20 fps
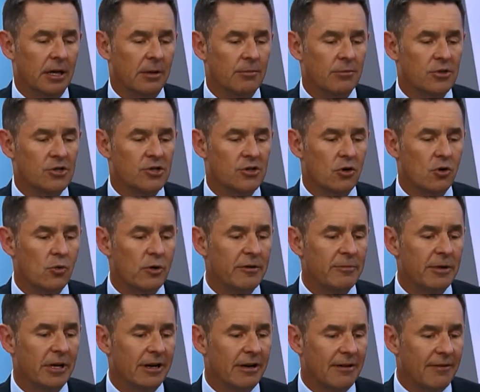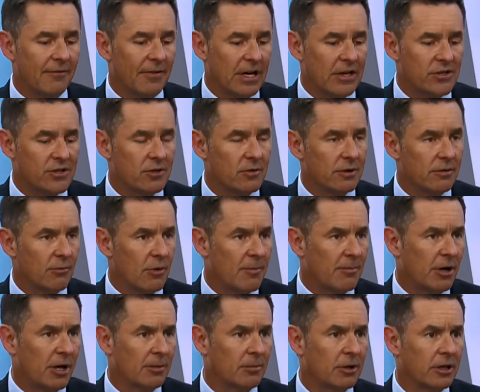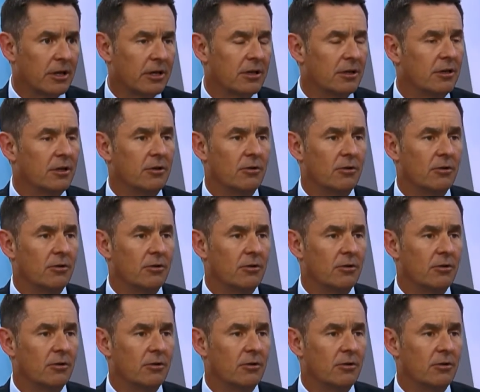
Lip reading: So we've been an investor in Republic.